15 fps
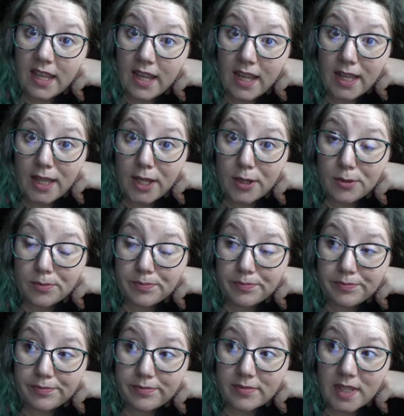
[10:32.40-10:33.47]
Hello.
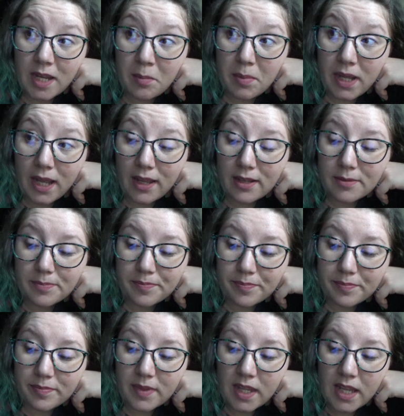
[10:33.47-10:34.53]
I'm back.
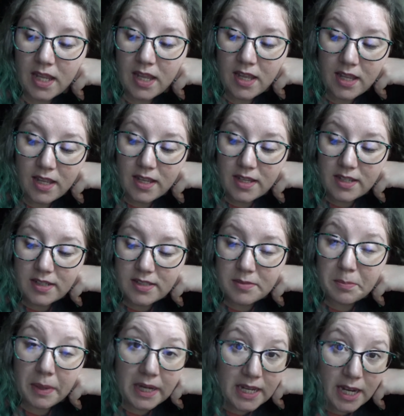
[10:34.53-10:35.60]
It's
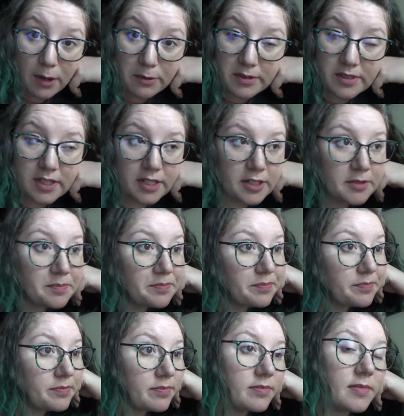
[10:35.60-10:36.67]
many hours later.
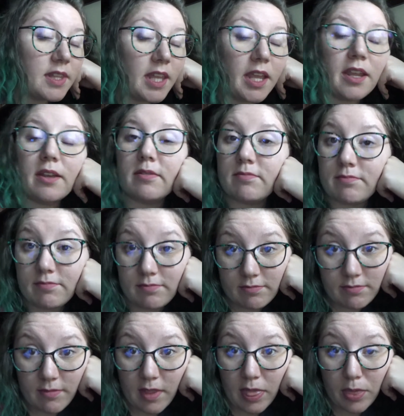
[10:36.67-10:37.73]
Like,
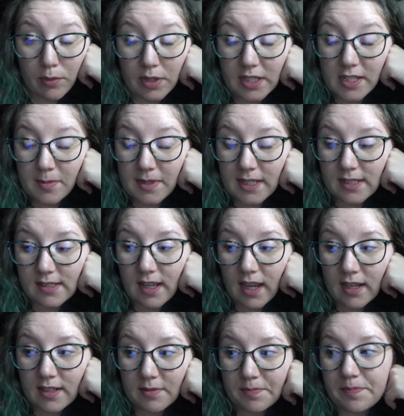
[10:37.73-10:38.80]
3 to be
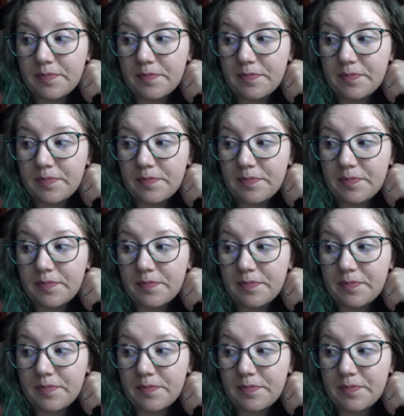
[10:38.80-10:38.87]
exact.